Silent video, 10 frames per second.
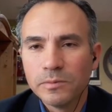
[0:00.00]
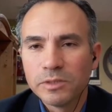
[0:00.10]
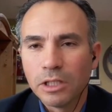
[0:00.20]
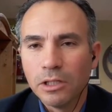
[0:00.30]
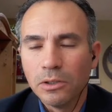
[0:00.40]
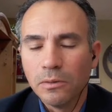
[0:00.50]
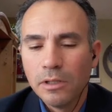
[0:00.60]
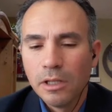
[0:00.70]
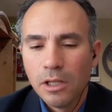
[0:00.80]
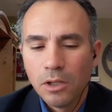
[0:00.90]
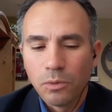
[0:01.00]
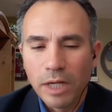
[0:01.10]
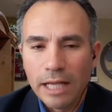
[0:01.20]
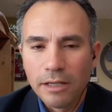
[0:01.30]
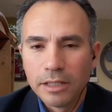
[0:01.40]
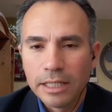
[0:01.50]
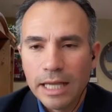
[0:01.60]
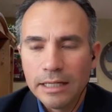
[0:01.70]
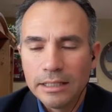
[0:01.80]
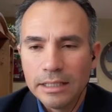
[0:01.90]
So the way I look
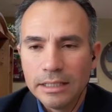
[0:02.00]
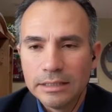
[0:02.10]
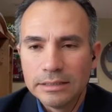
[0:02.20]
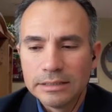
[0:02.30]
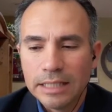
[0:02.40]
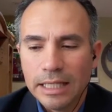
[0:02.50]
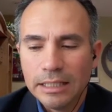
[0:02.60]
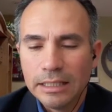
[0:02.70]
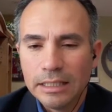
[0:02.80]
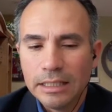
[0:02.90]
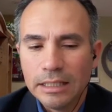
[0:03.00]
at it is that